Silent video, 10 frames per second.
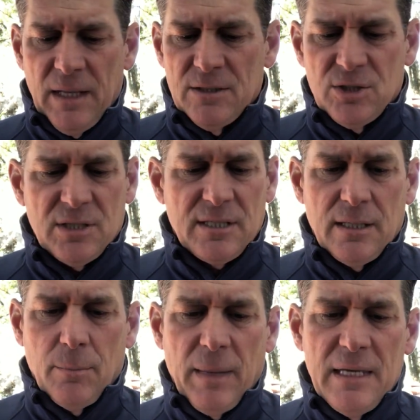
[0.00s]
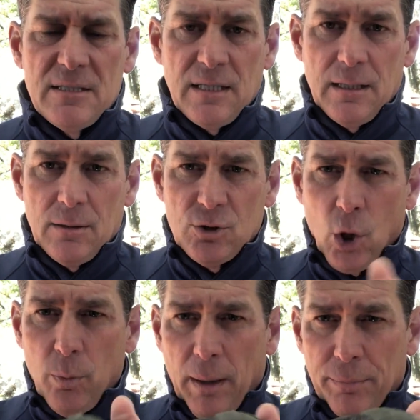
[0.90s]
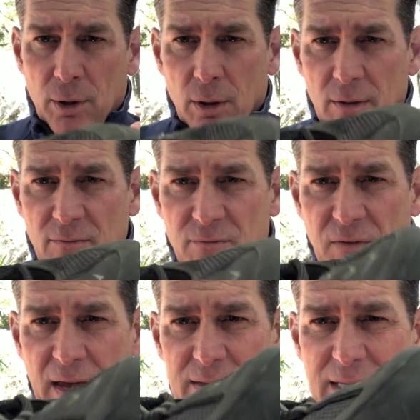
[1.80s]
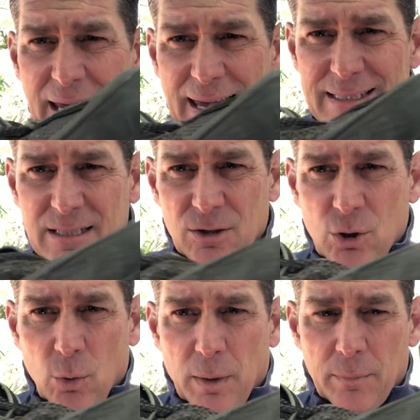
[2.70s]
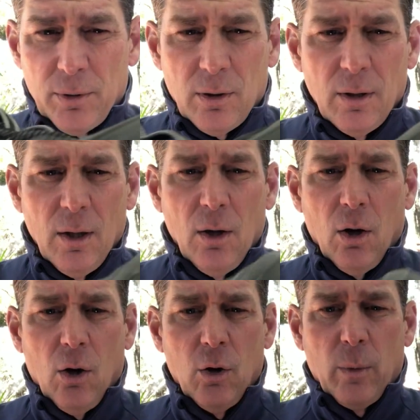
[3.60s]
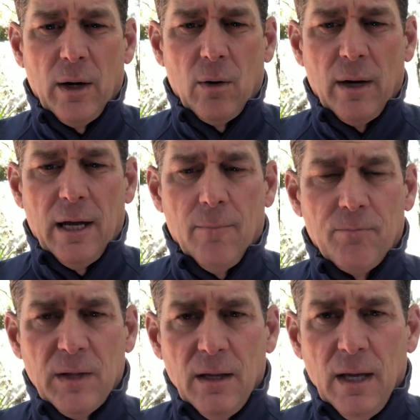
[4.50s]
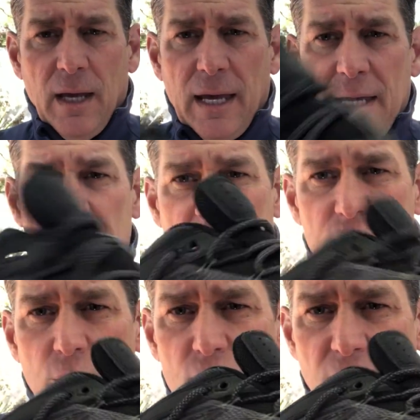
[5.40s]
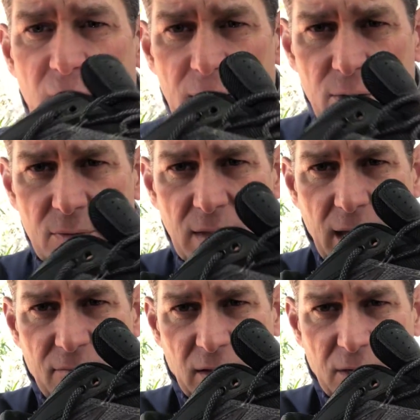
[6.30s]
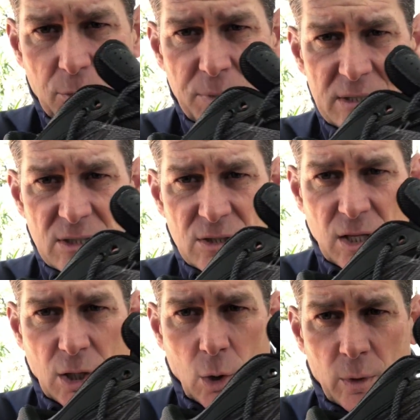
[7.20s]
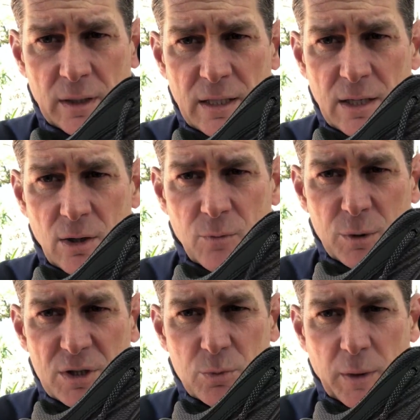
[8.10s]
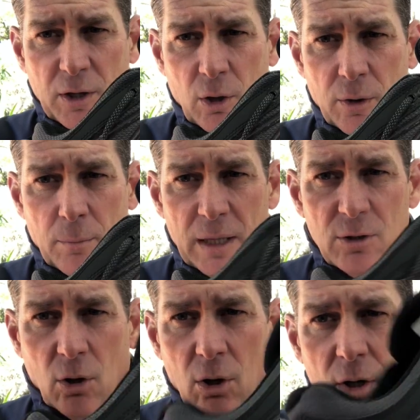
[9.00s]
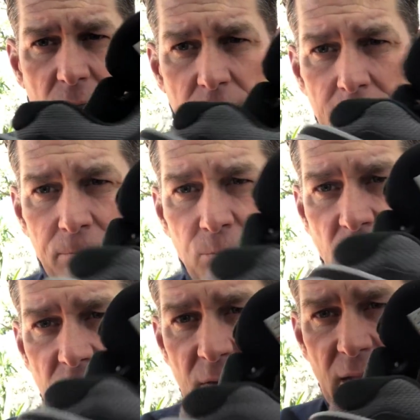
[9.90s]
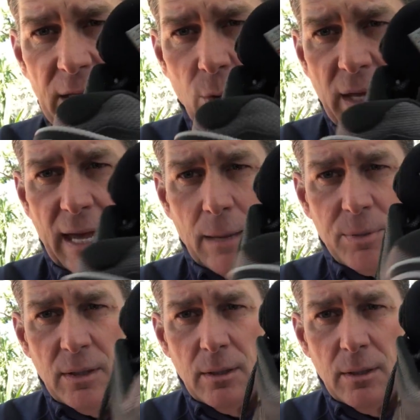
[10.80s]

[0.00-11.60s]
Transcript: It's just an amazing toe bumper, fantastic toe bumper all the way around. It does use leather. They have leather pieces that go in here, which is what they call the mud guard, and then the heel cap,